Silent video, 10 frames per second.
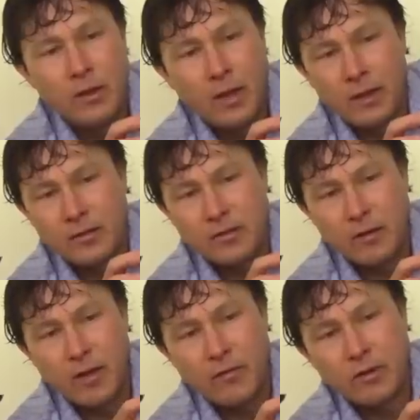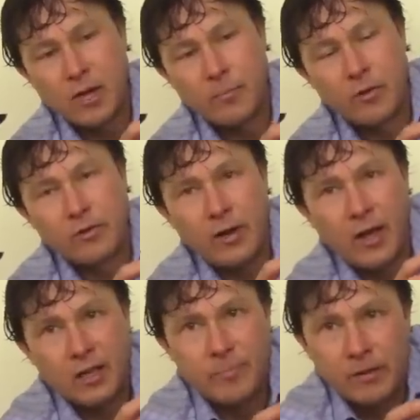And instead of having numbers, it
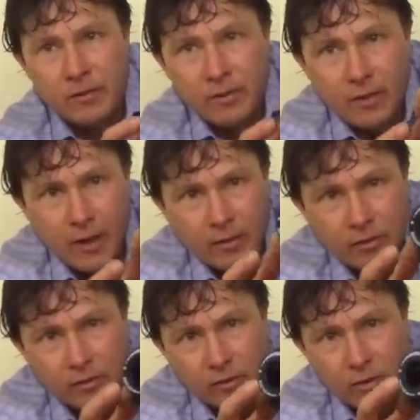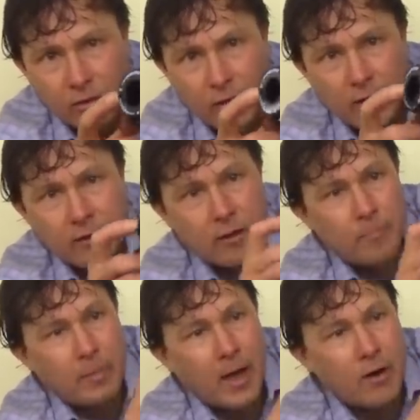has basically like this little like
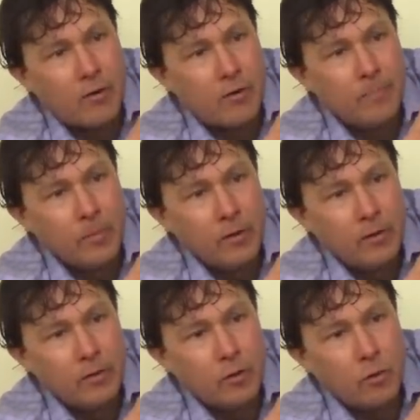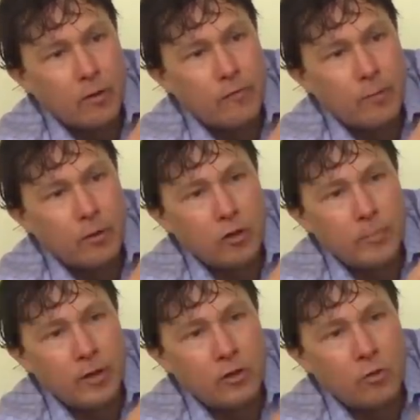uh, pattern, the going from a
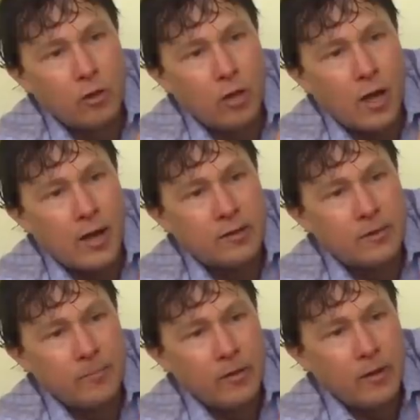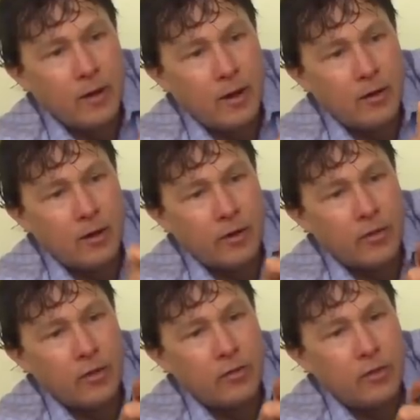little bit to a lot. And I
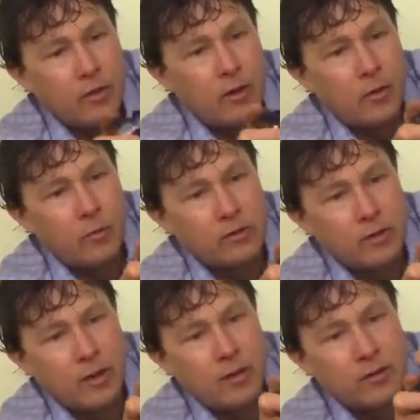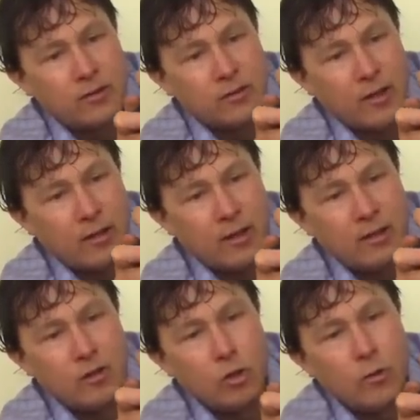think the uh, once again, this is like
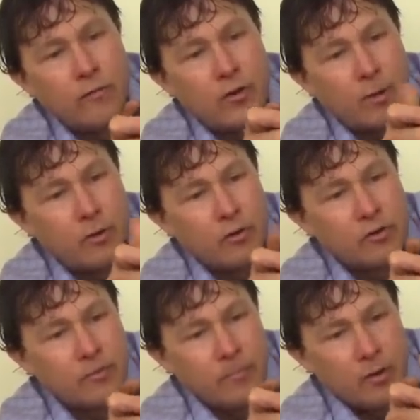in lieu of numbers.